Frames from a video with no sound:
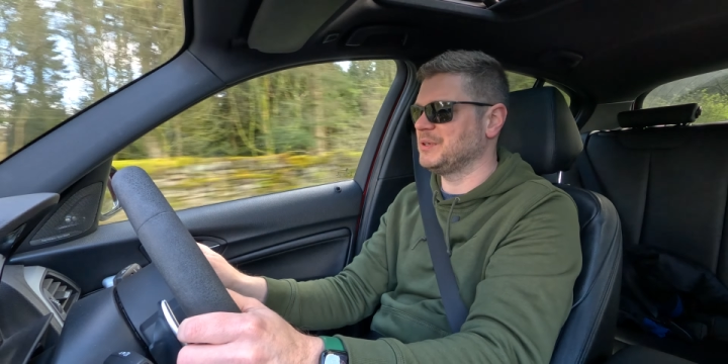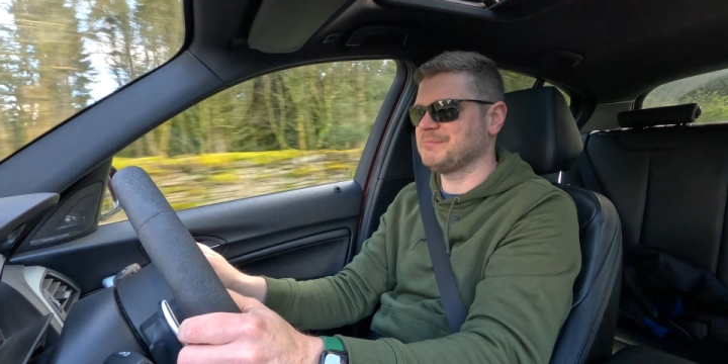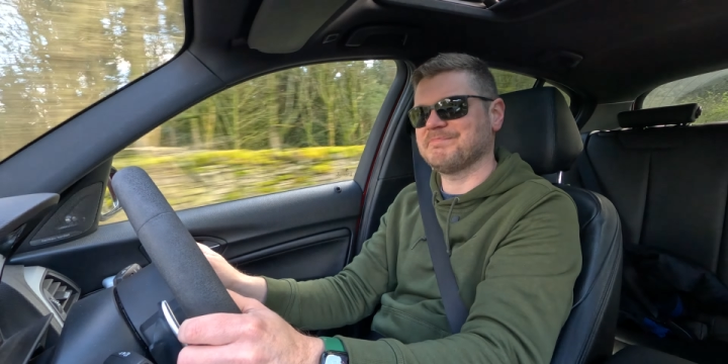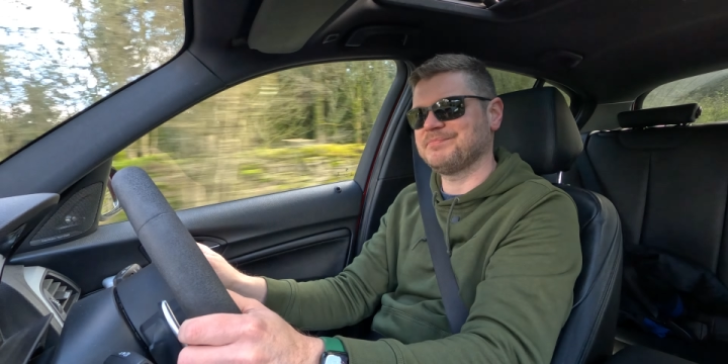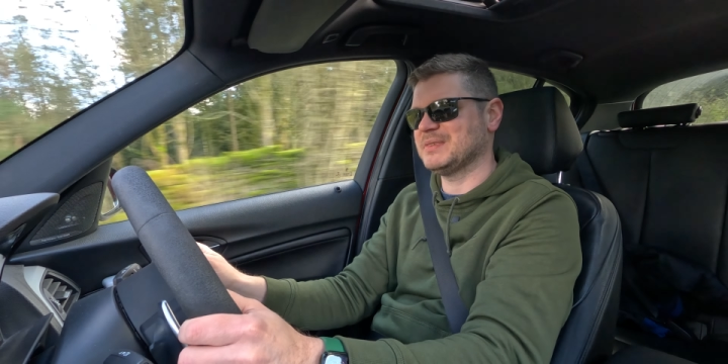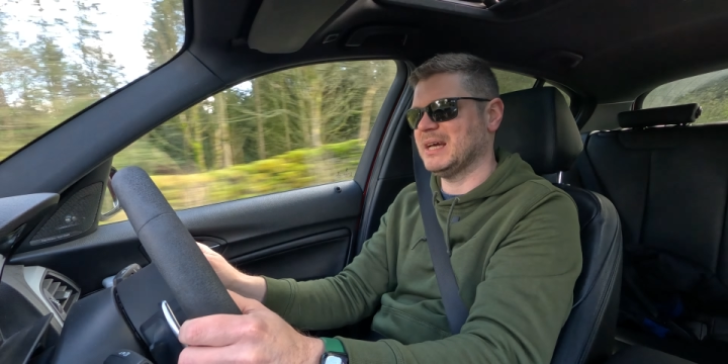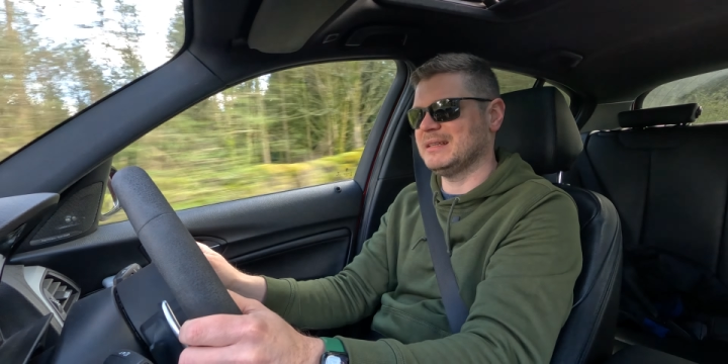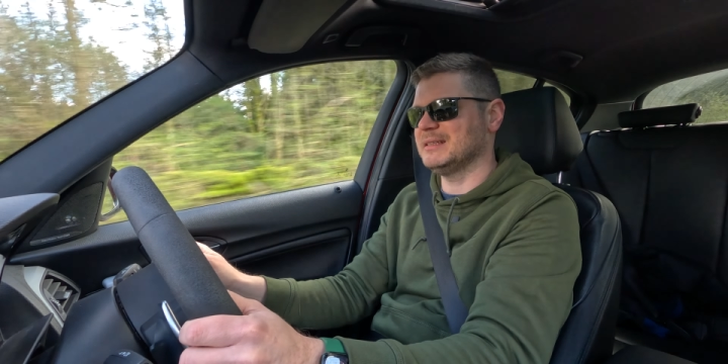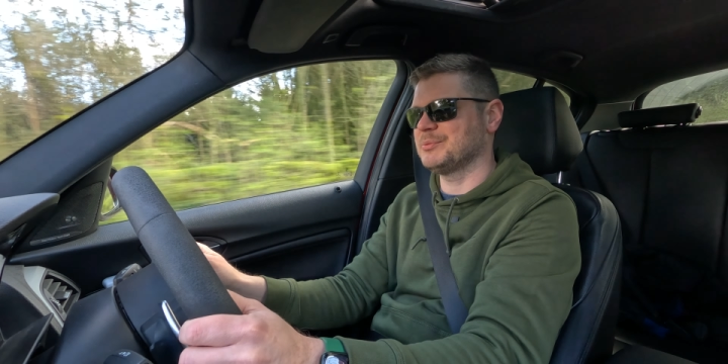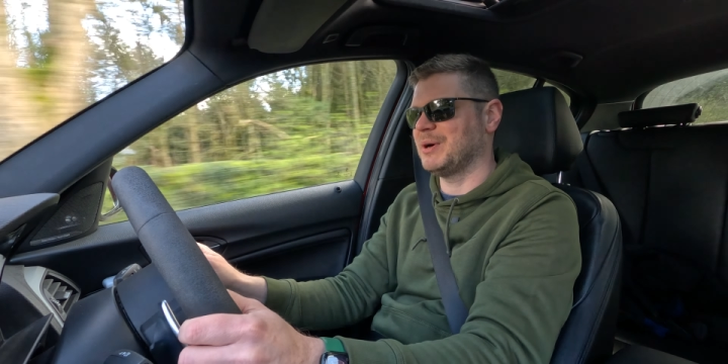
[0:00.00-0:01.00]
but yeah,
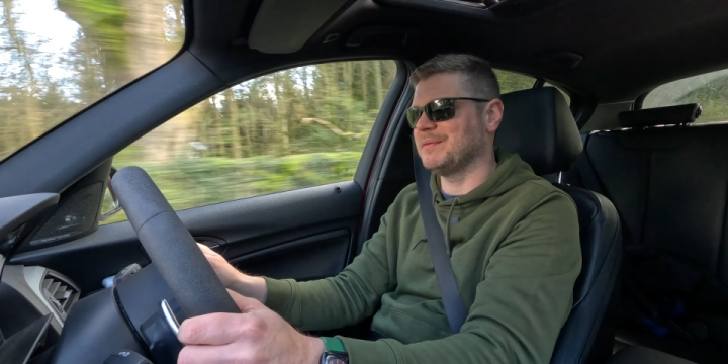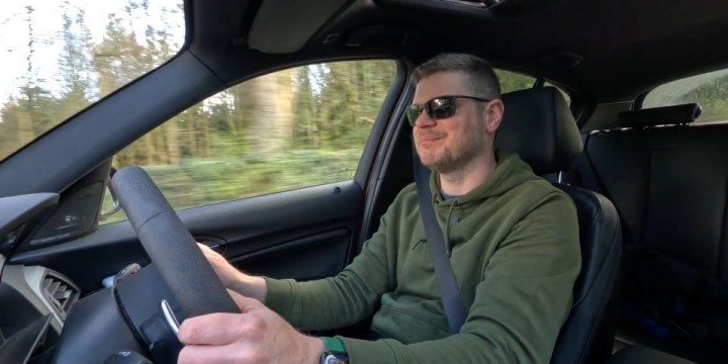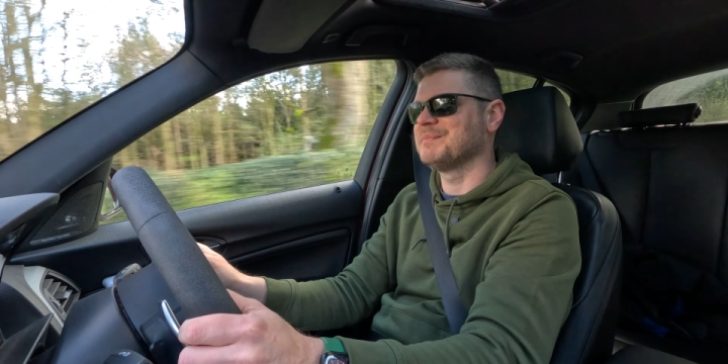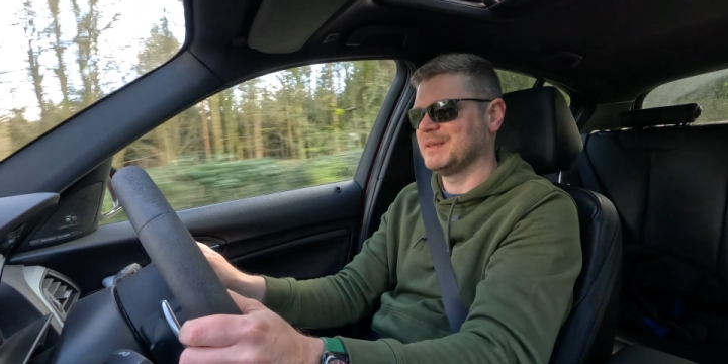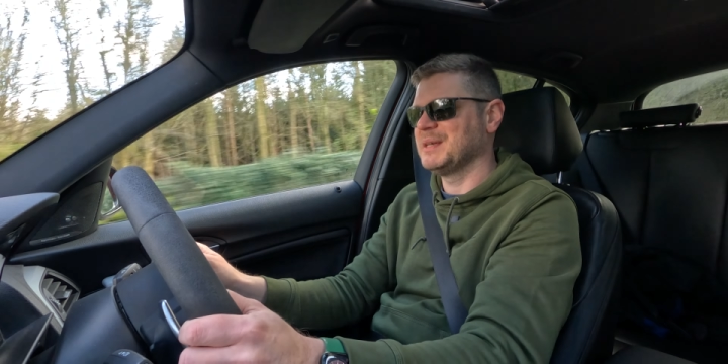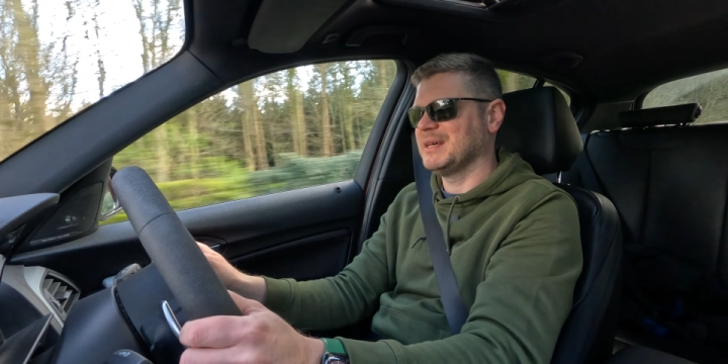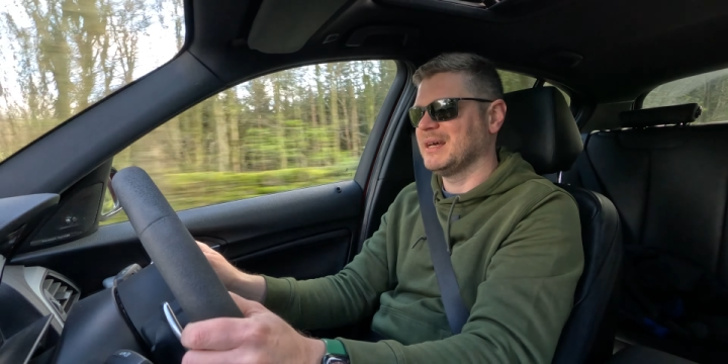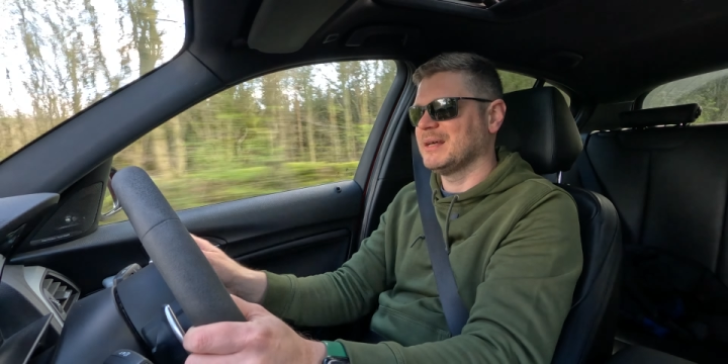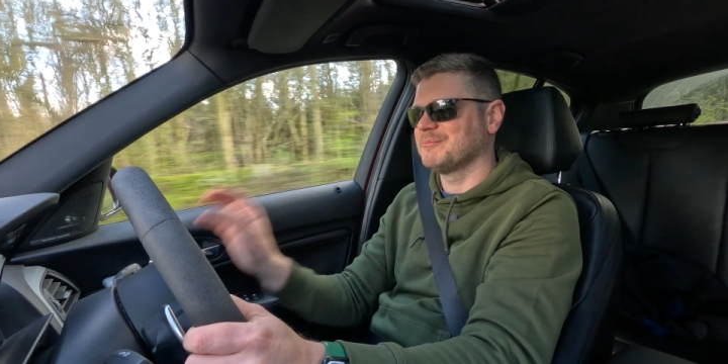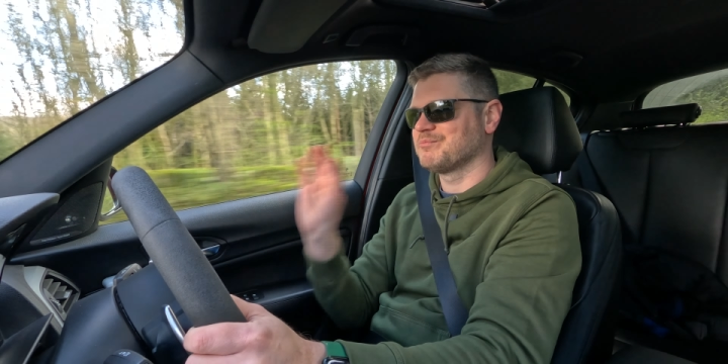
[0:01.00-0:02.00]
this one
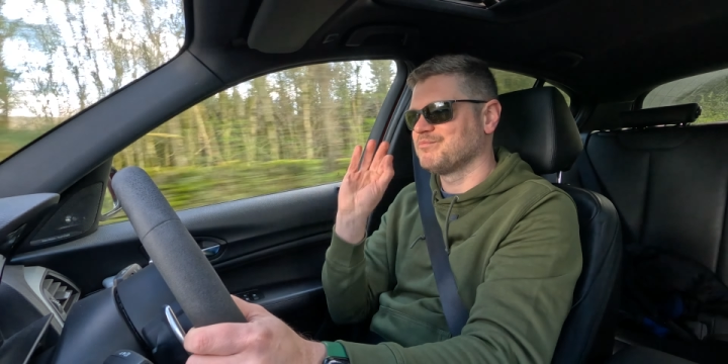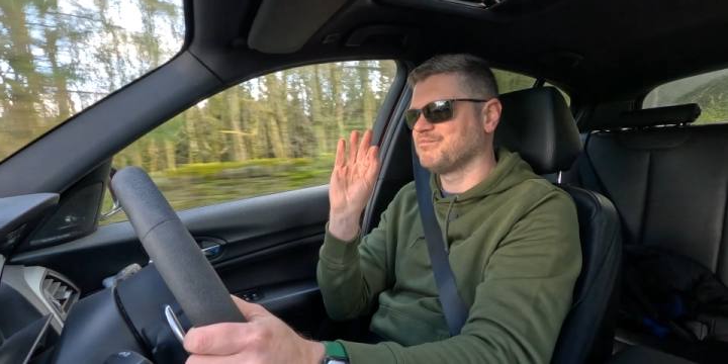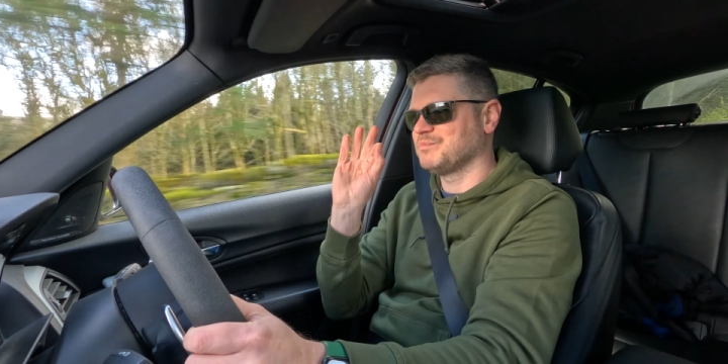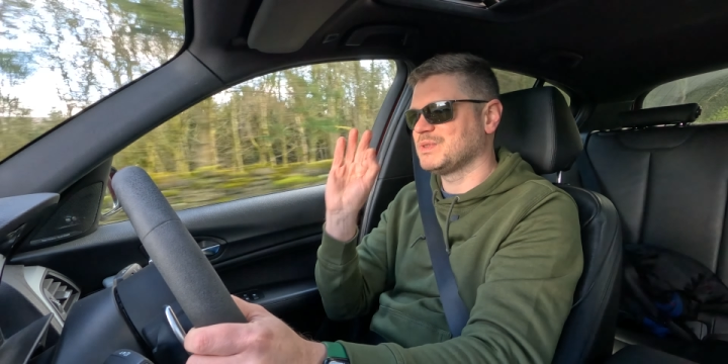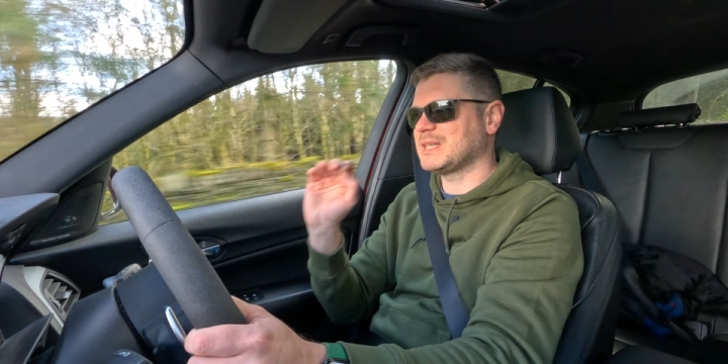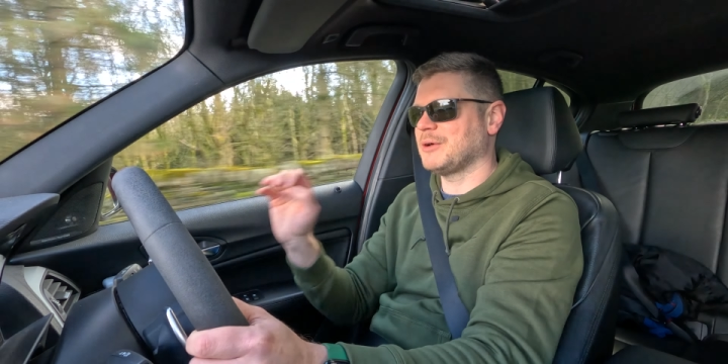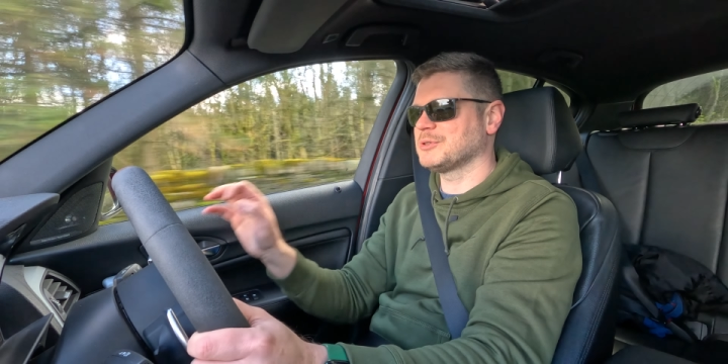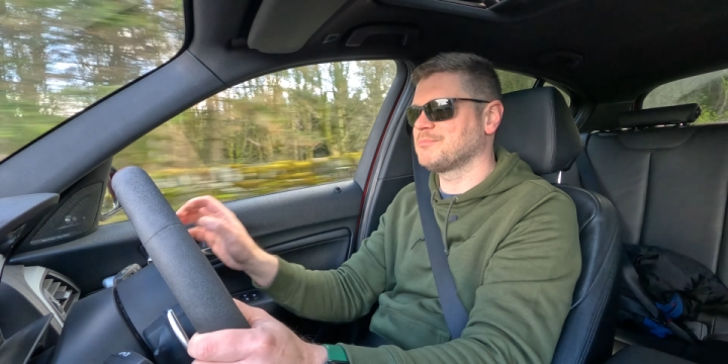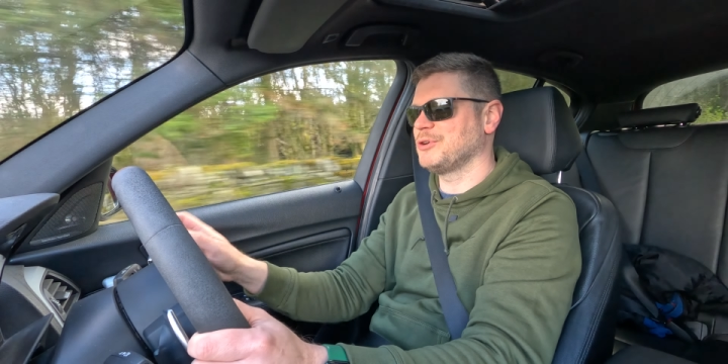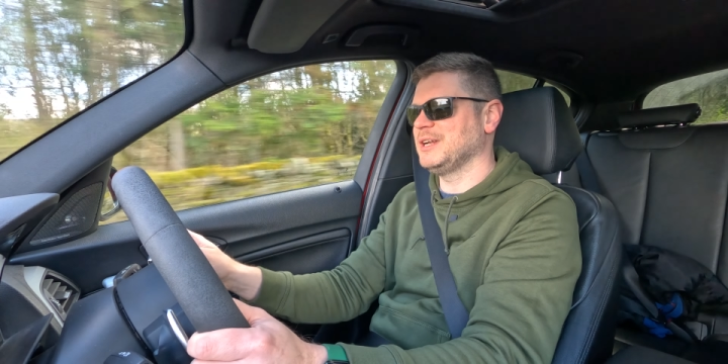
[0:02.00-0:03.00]

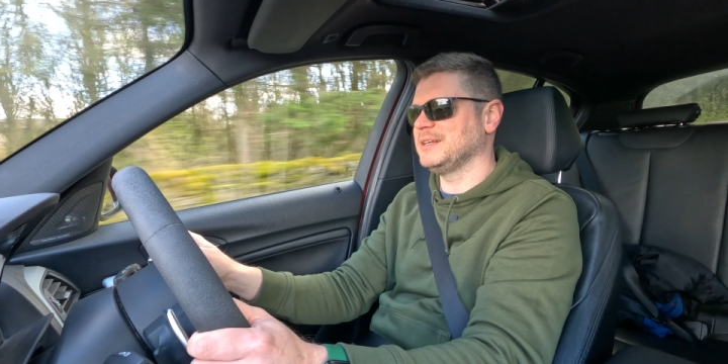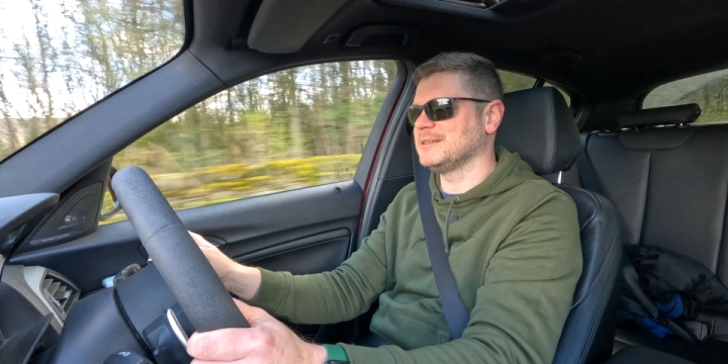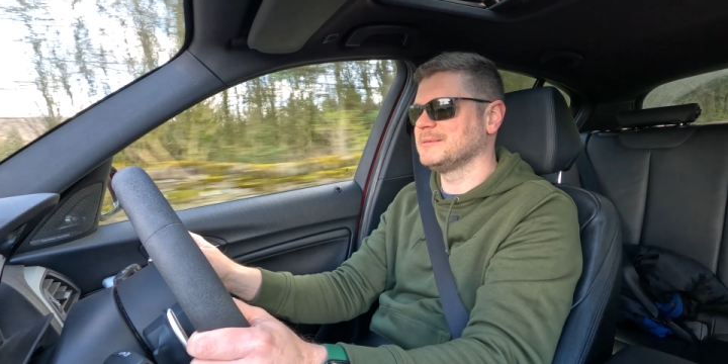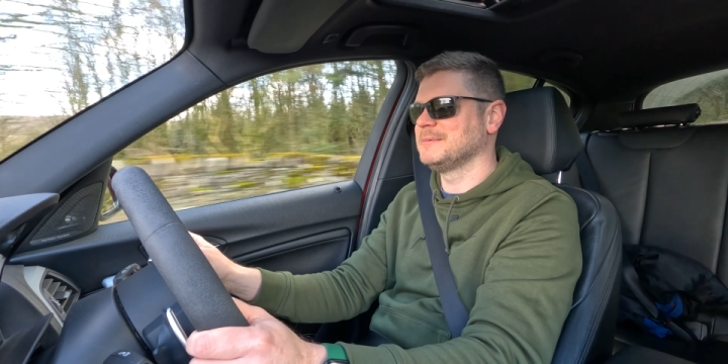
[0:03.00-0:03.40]
sounds brilliant.